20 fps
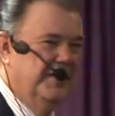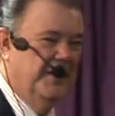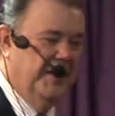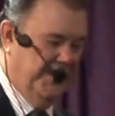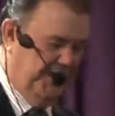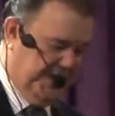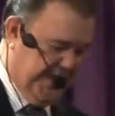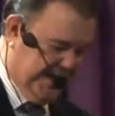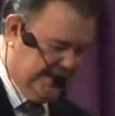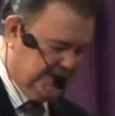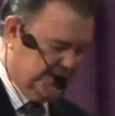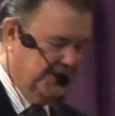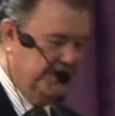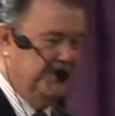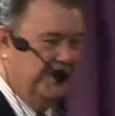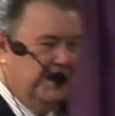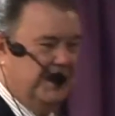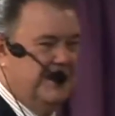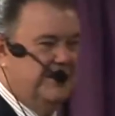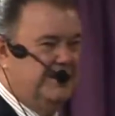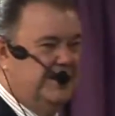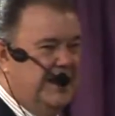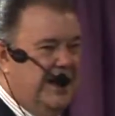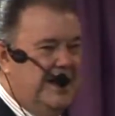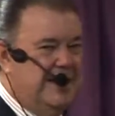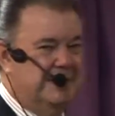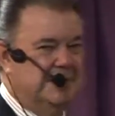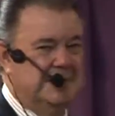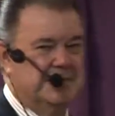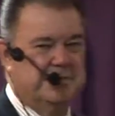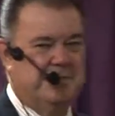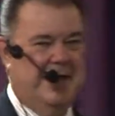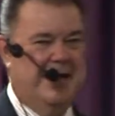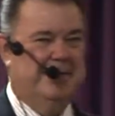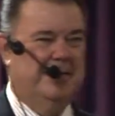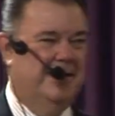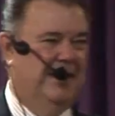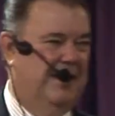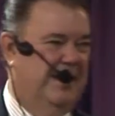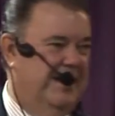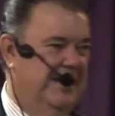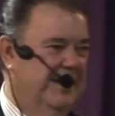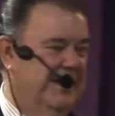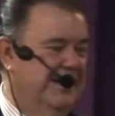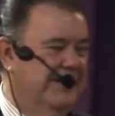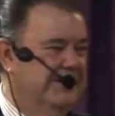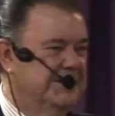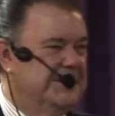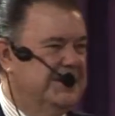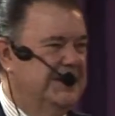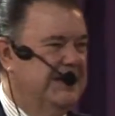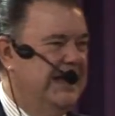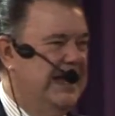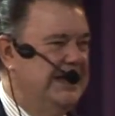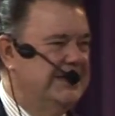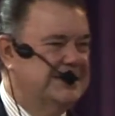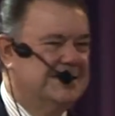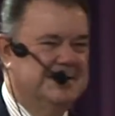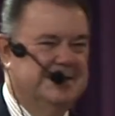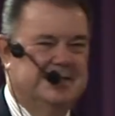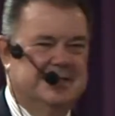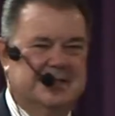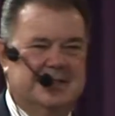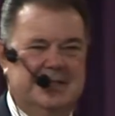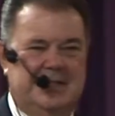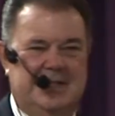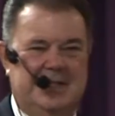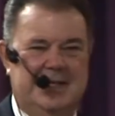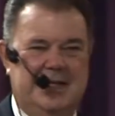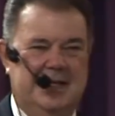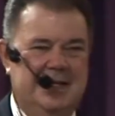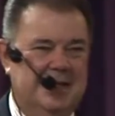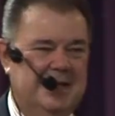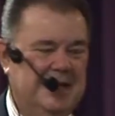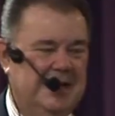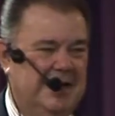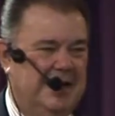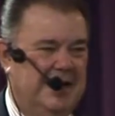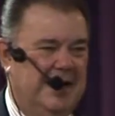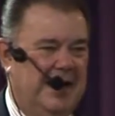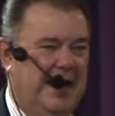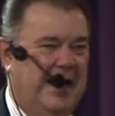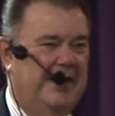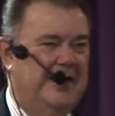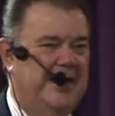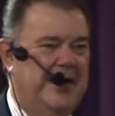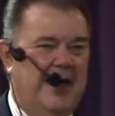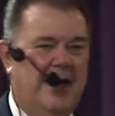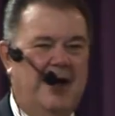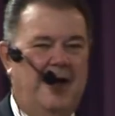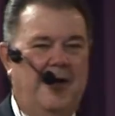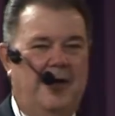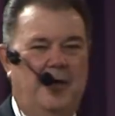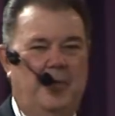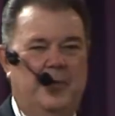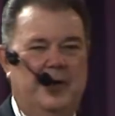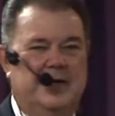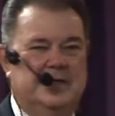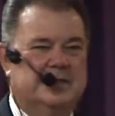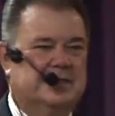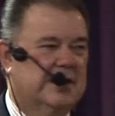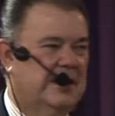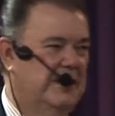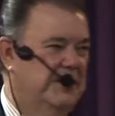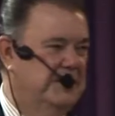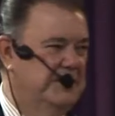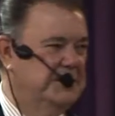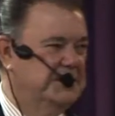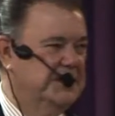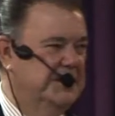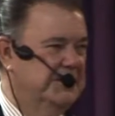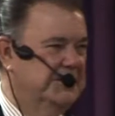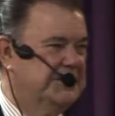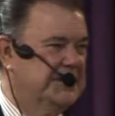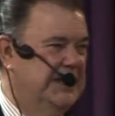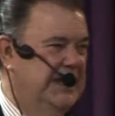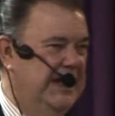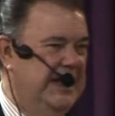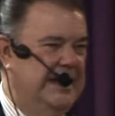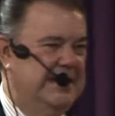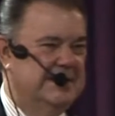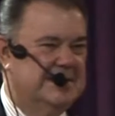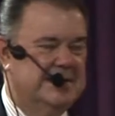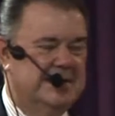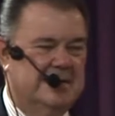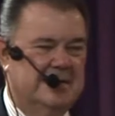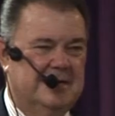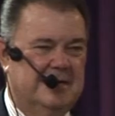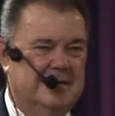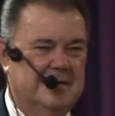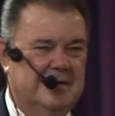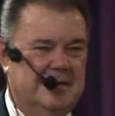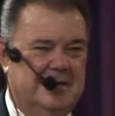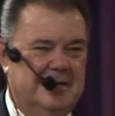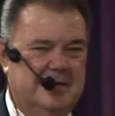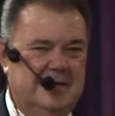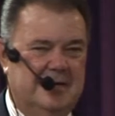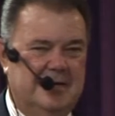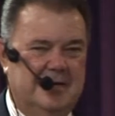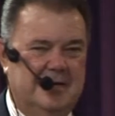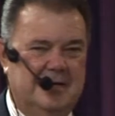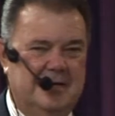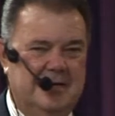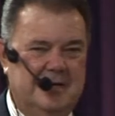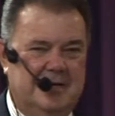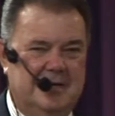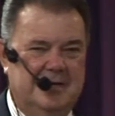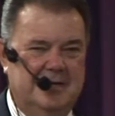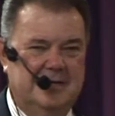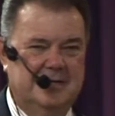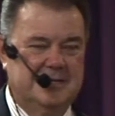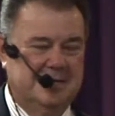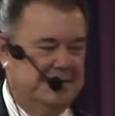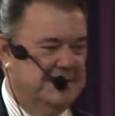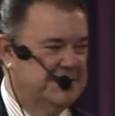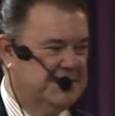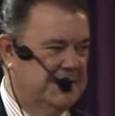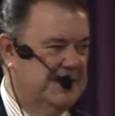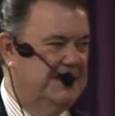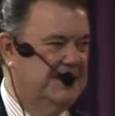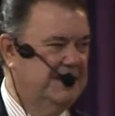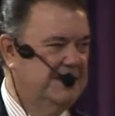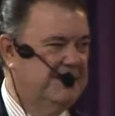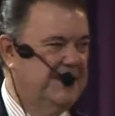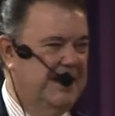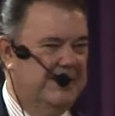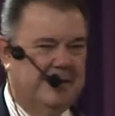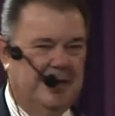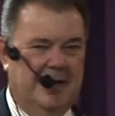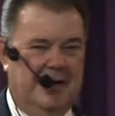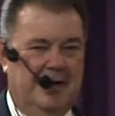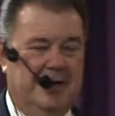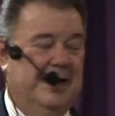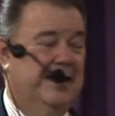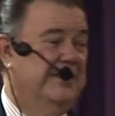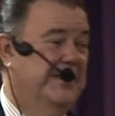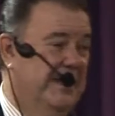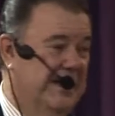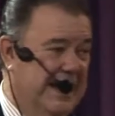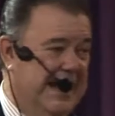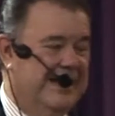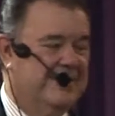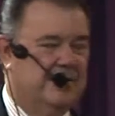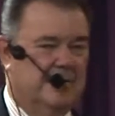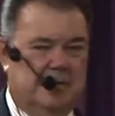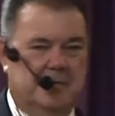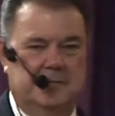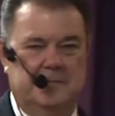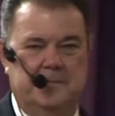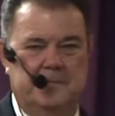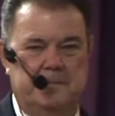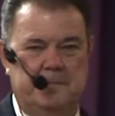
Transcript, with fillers: that that two-leaf gate was Babylon, and it was the gates to the city. And they always closed those gates to the city of Babylon in the natural.